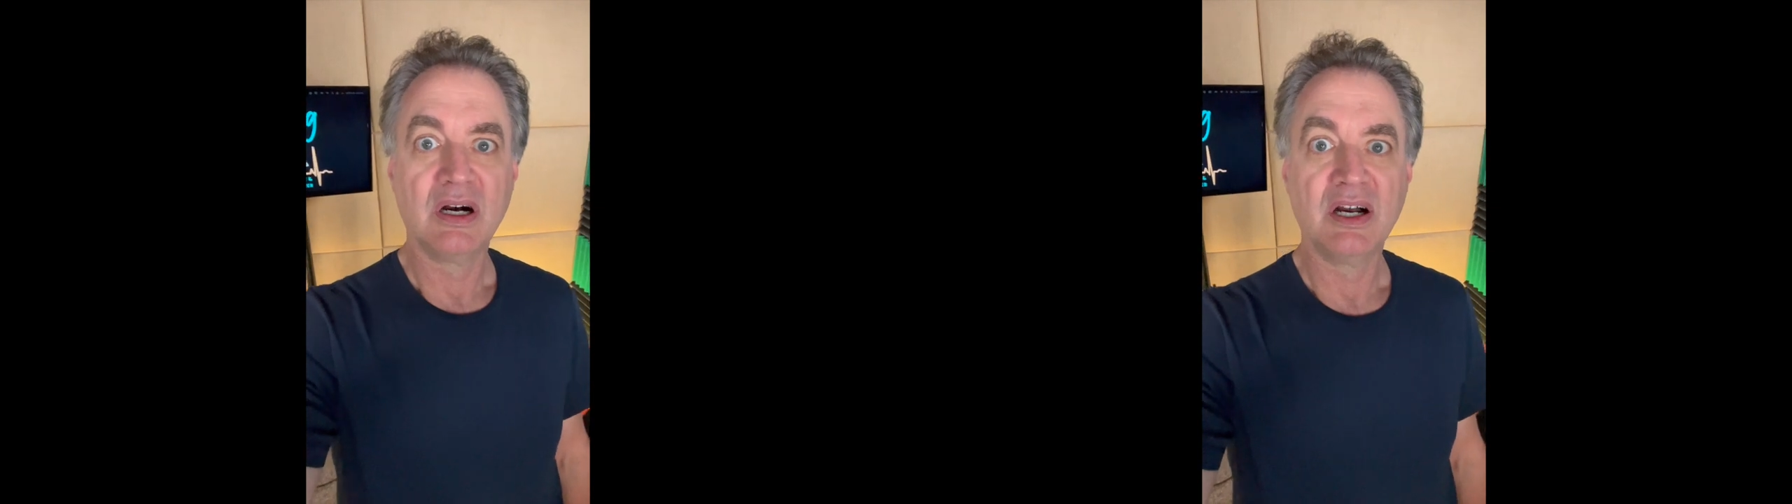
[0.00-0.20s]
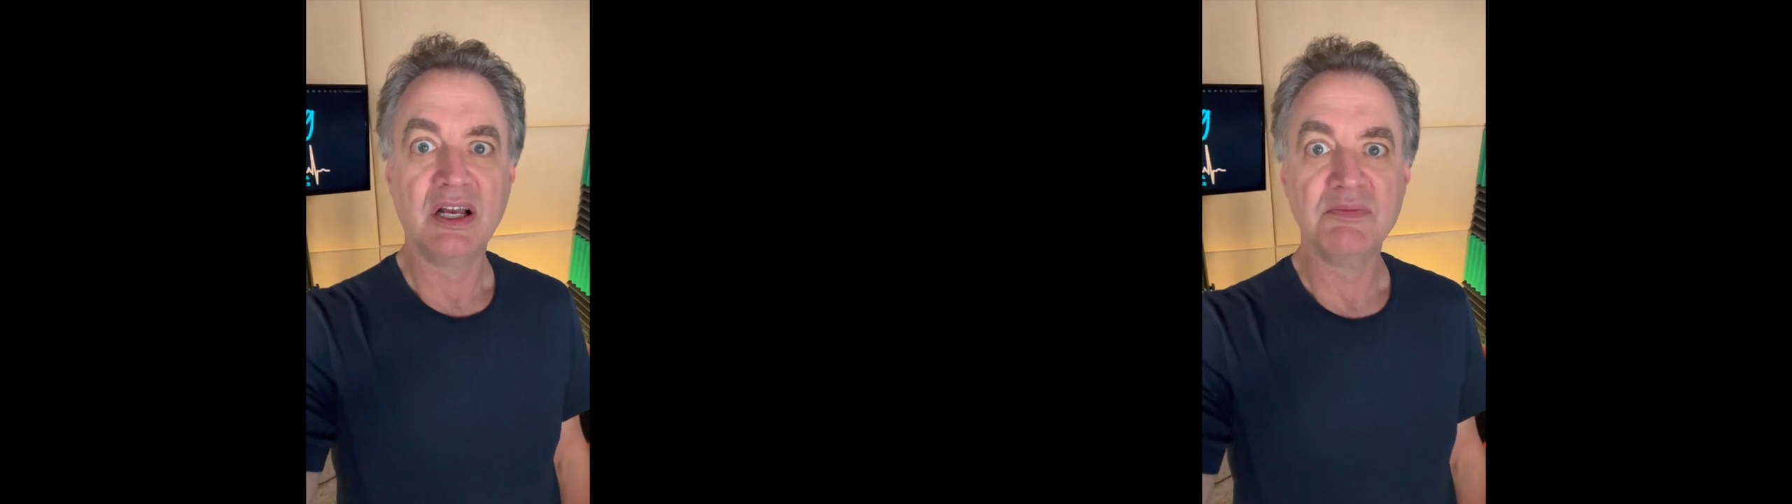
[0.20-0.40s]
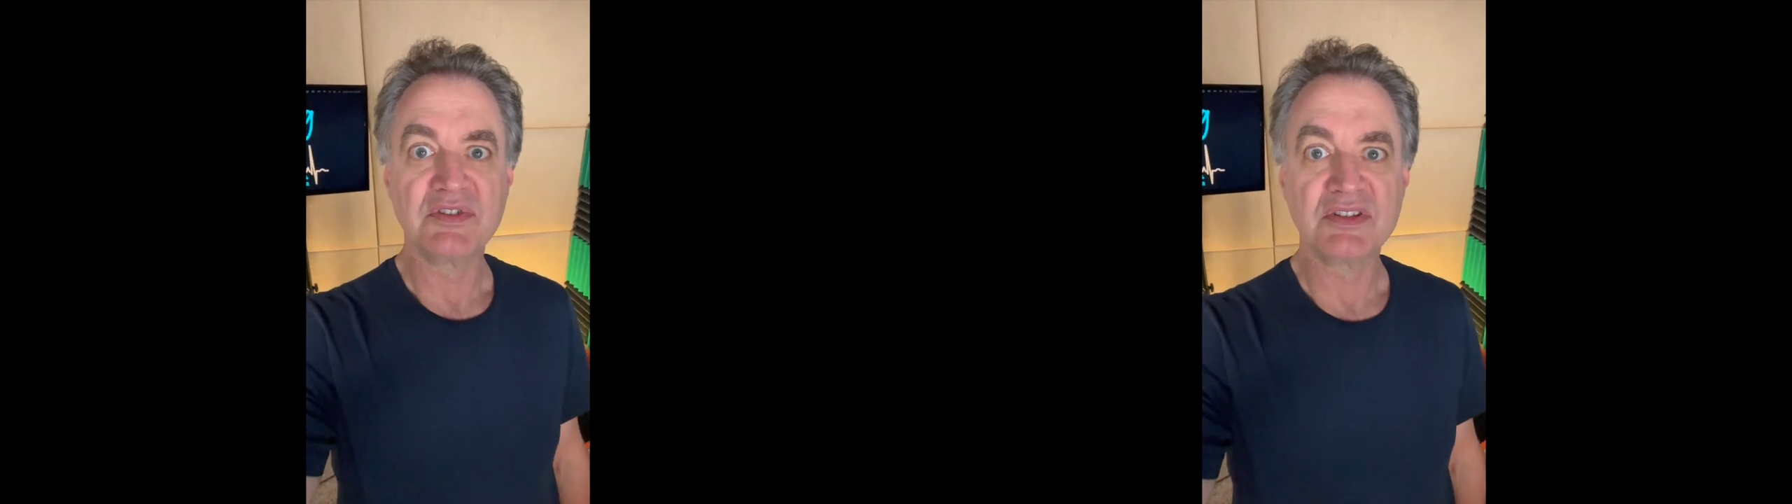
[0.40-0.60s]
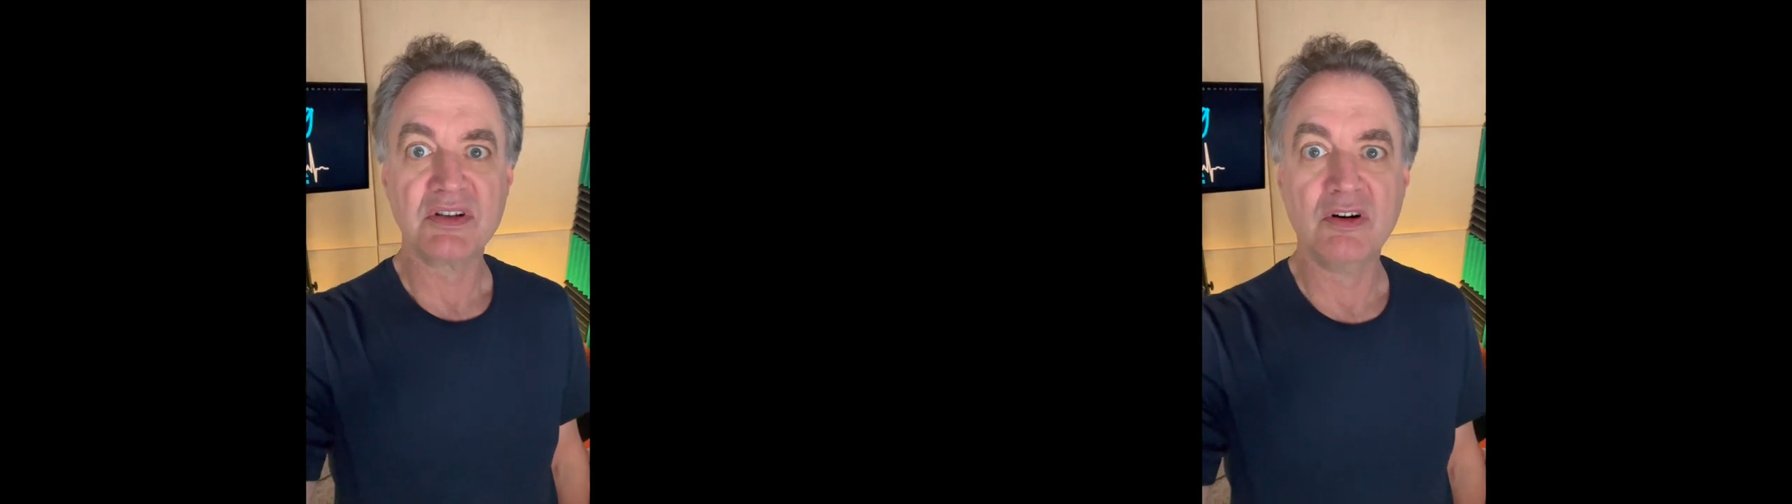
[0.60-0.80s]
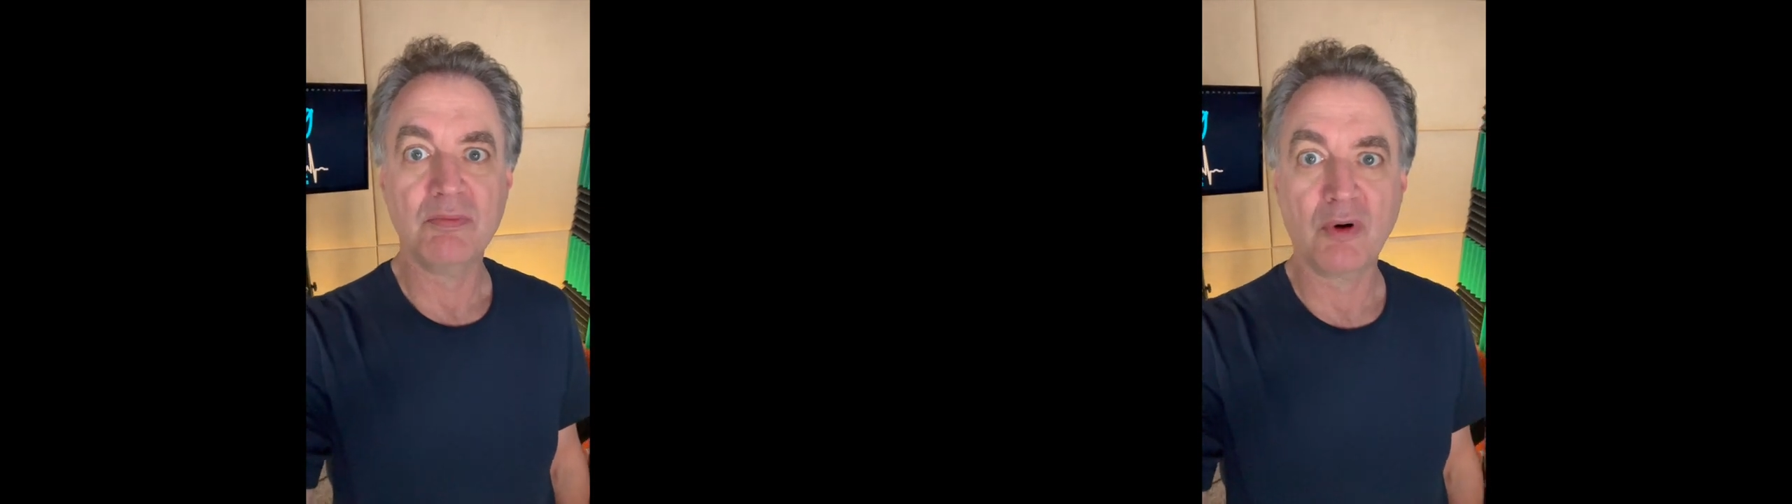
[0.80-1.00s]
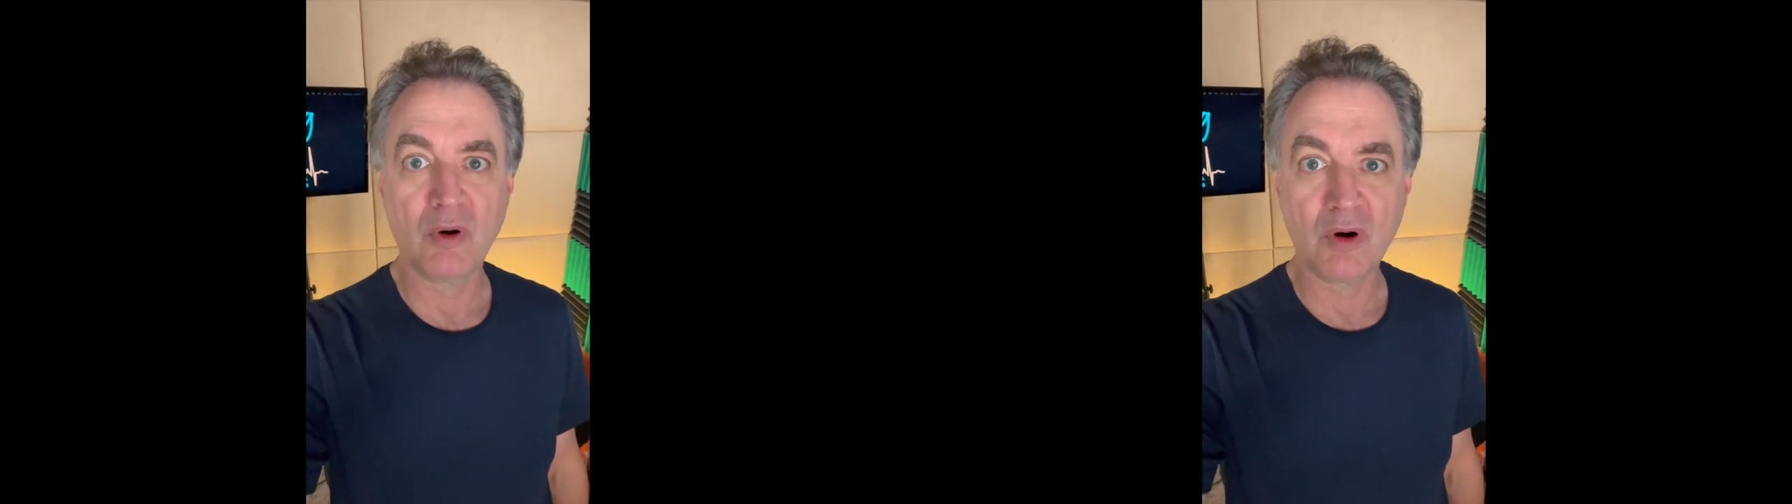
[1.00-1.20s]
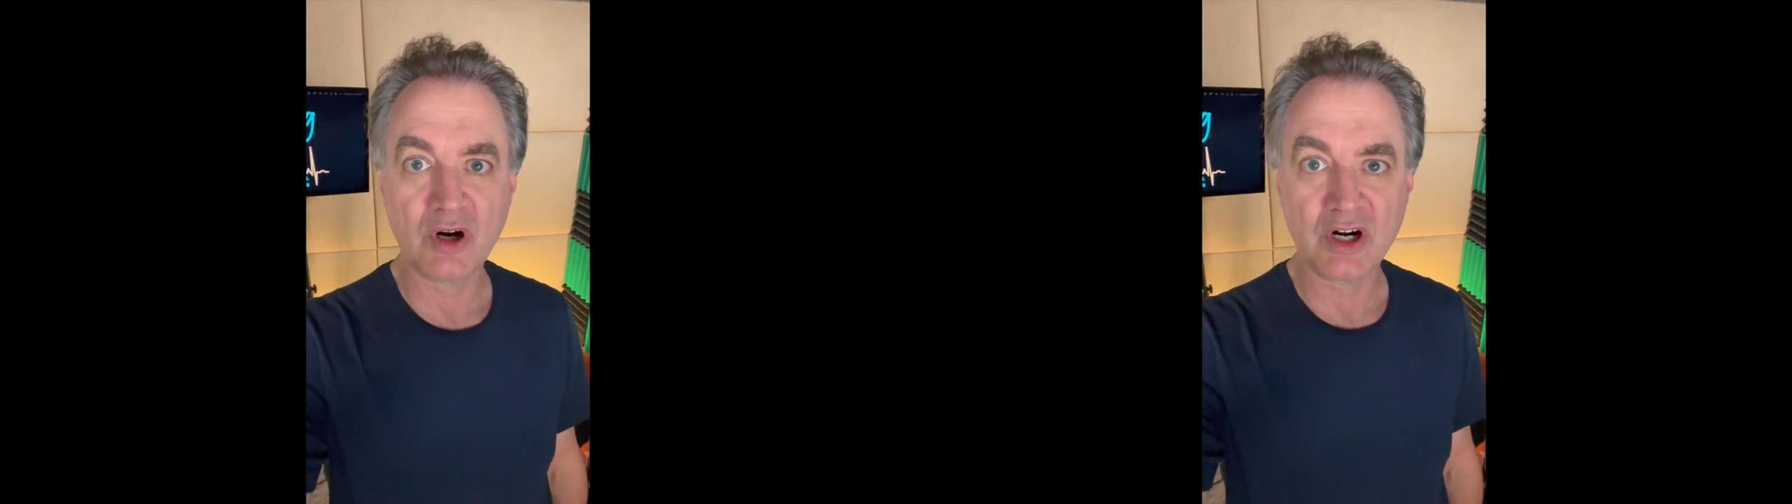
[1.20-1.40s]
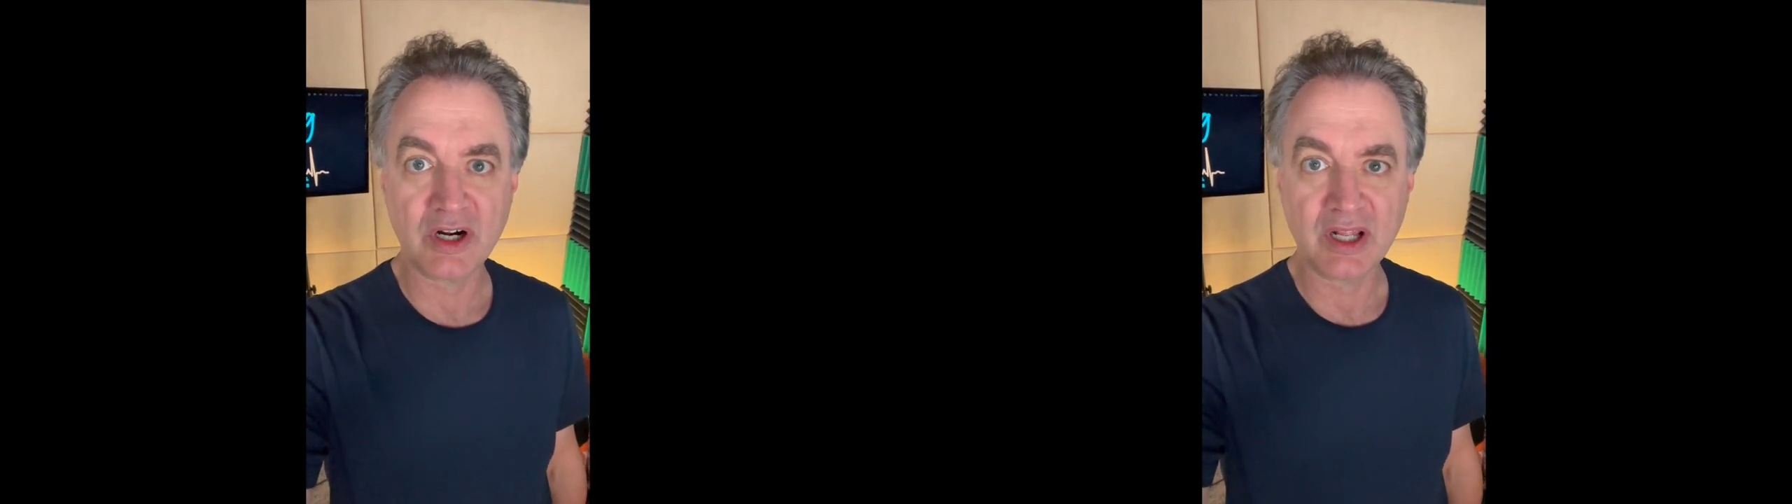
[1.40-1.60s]
I'm so
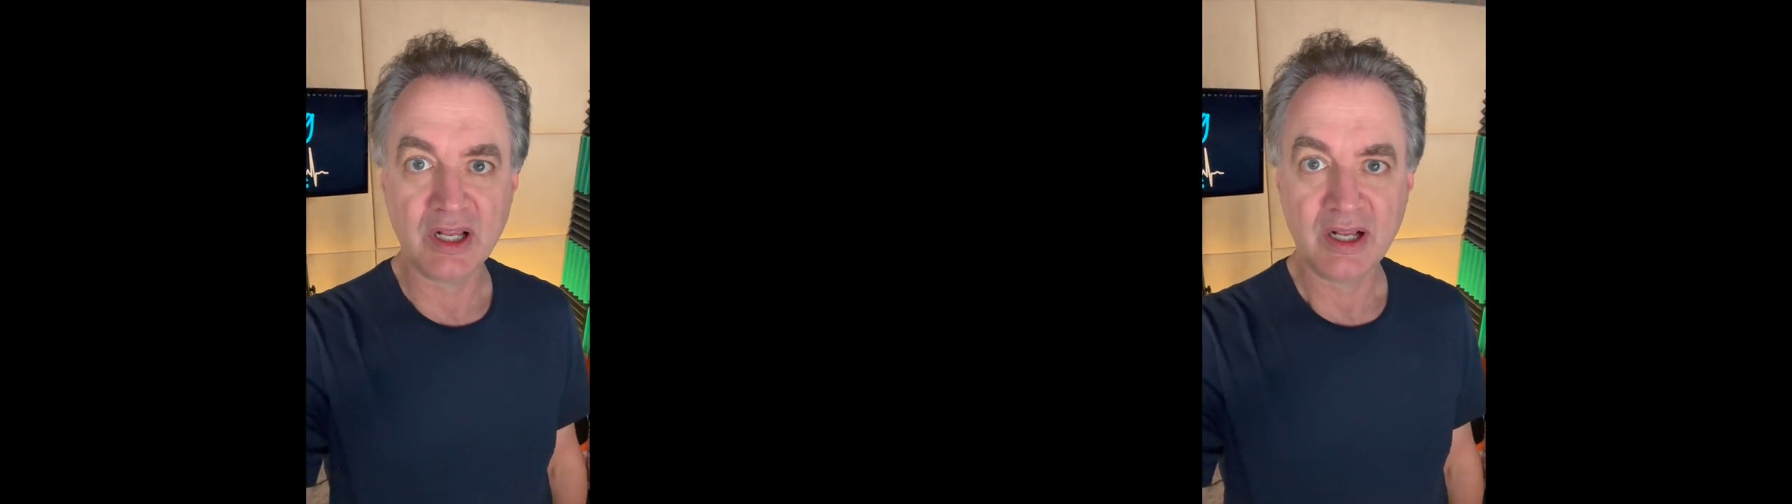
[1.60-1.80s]
bored.